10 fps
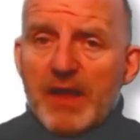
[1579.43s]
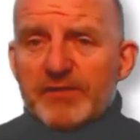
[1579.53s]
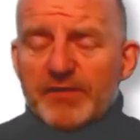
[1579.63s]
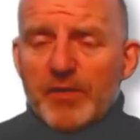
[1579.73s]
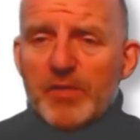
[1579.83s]

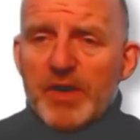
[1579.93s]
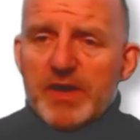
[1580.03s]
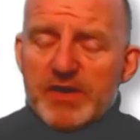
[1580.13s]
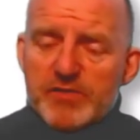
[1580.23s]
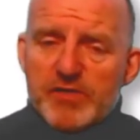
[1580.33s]
So
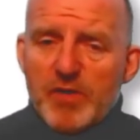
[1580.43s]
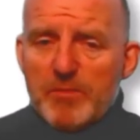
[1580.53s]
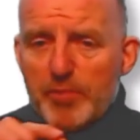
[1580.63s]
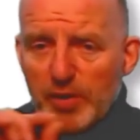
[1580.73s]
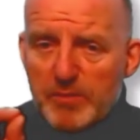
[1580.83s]
you do a
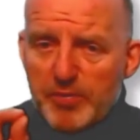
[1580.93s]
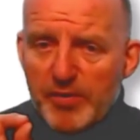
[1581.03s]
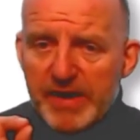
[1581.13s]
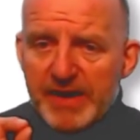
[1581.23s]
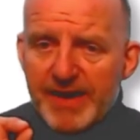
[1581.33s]
bullet
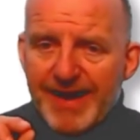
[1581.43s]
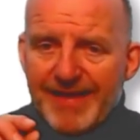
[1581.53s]
point,